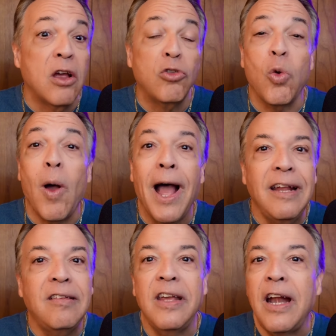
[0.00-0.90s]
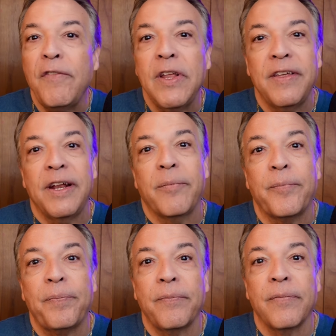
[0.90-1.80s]
So I did everything
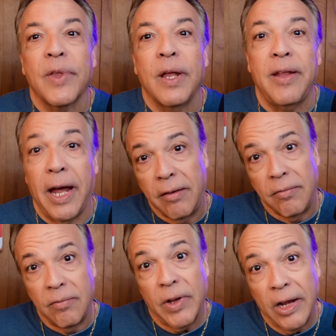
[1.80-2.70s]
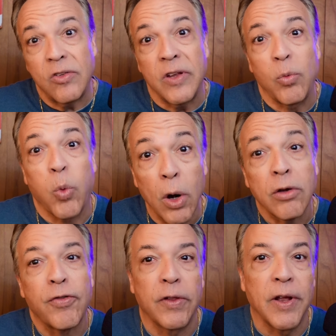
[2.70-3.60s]
that they said
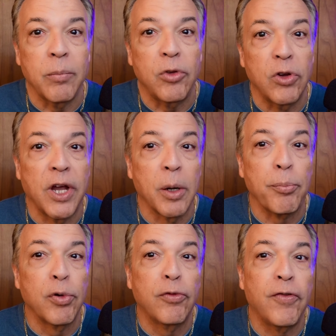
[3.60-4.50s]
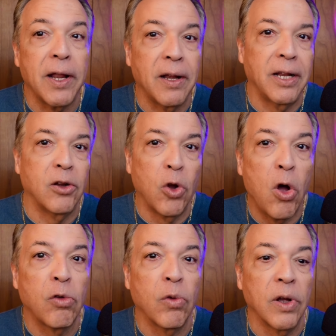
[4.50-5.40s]
worked for them to get approved finally in the
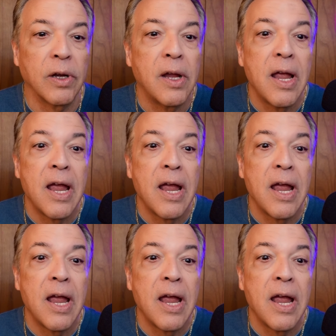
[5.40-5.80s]
long run